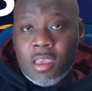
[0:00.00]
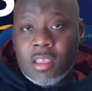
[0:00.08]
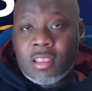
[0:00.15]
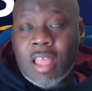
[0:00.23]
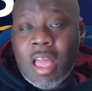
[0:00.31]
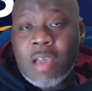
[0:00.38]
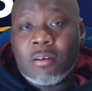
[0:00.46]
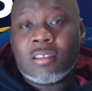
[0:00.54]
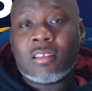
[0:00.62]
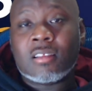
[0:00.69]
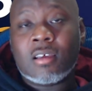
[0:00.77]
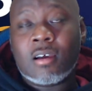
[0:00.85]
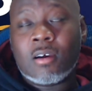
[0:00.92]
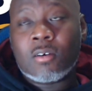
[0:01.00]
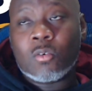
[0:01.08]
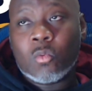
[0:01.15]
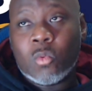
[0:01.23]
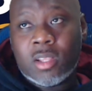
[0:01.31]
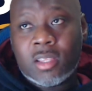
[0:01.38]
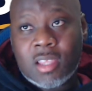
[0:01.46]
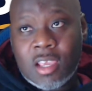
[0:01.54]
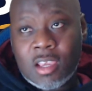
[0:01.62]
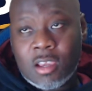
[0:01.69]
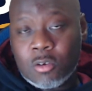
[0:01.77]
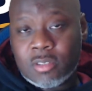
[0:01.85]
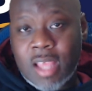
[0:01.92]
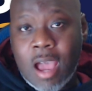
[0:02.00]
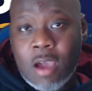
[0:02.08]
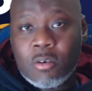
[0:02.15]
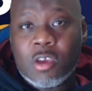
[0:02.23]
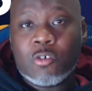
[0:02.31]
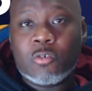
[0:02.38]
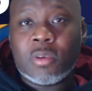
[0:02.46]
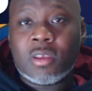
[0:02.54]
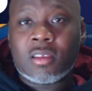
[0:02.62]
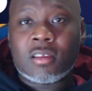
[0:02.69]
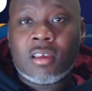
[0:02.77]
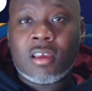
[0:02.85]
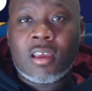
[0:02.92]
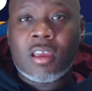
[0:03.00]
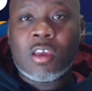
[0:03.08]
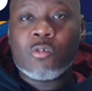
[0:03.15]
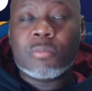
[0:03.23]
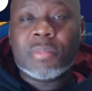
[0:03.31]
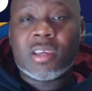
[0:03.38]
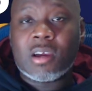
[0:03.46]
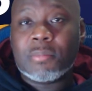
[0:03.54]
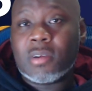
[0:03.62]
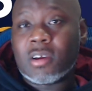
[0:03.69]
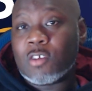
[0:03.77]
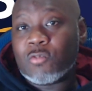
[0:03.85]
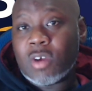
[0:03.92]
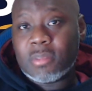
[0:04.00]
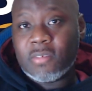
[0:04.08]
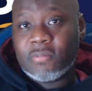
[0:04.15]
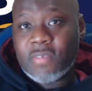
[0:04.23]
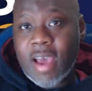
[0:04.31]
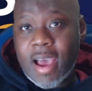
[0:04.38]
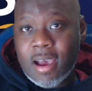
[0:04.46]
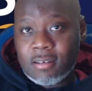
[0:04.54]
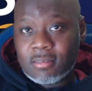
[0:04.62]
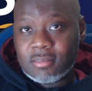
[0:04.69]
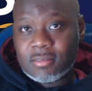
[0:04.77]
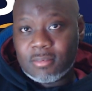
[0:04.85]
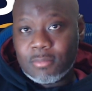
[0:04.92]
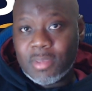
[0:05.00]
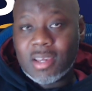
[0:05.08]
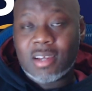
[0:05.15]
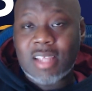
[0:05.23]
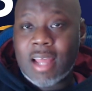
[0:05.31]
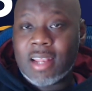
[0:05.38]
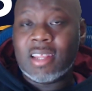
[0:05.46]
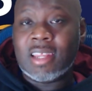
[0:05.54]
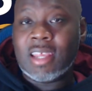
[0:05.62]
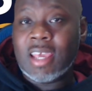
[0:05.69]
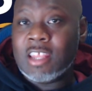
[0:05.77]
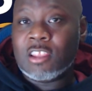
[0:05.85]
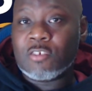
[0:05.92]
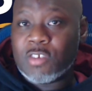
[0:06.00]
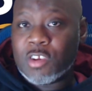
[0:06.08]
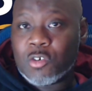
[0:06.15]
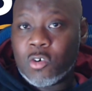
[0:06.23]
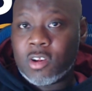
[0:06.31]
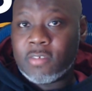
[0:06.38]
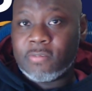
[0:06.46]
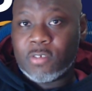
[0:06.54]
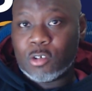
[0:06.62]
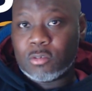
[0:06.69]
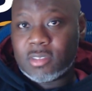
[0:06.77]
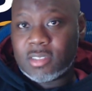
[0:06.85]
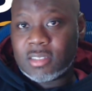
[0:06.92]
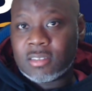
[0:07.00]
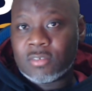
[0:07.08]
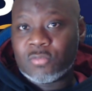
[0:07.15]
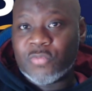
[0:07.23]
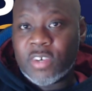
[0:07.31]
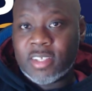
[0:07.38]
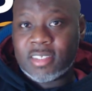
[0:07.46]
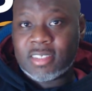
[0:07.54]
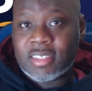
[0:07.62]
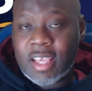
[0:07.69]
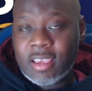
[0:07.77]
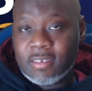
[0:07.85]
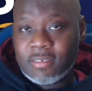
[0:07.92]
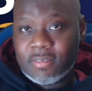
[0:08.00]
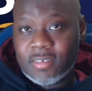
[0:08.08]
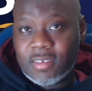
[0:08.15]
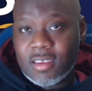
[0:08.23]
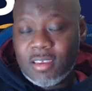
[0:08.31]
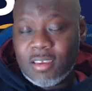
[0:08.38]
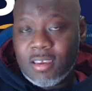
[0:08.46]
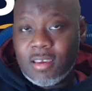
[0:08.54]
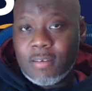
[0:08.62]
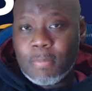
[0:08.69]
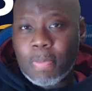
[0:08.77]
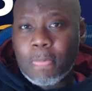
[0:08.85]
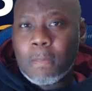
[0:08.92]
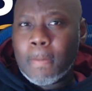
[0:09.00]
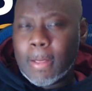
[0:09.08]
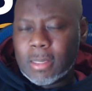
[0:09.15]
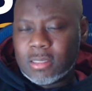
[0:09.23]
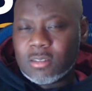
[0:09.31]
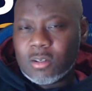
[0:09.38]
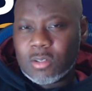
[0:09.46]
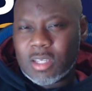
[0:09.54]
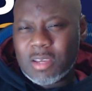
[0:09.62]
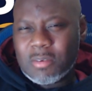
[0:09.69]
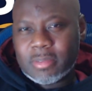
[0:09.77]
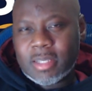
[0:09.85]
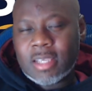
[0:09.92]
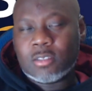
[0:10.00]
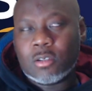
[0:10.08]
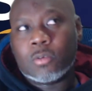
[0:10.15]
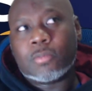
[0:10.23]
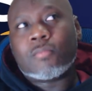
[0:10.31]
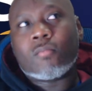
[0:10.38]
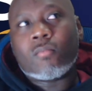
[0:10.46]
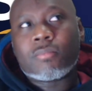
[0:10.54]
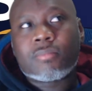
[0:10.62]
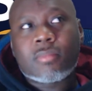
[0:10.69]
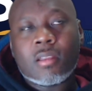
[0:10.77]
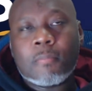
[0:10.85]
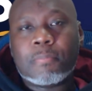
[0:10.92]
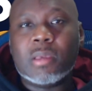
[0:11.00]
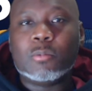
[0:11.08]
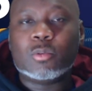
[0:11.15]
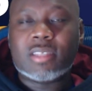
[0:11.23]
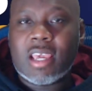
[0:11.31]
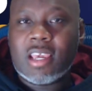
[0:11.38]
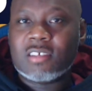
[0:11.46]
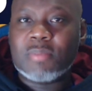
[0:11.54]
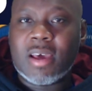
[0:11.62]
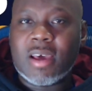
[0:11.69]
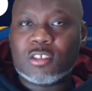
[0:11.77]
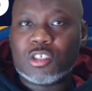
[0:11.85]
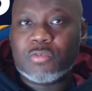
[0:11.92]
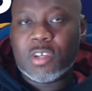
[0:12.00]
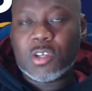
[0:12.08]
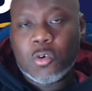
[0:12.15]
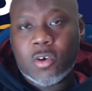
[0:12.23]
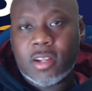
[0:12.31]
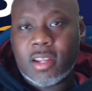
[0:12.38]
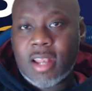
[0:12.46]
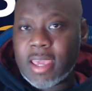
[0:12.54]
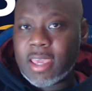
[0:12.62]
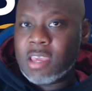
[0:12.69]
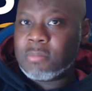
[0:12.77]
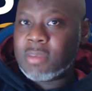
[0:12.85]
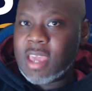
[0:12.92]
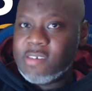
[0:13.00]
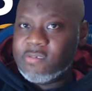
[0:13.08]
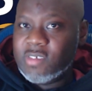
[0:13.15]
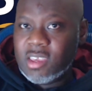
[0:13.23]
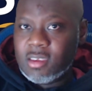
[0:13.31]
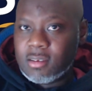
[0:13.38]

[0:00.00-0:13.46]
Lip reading: that when it goes out, it would become a corrupted file because I didn't end the recording first for it to save. So you know what I'm saying? So people say it's better to record in like MKV,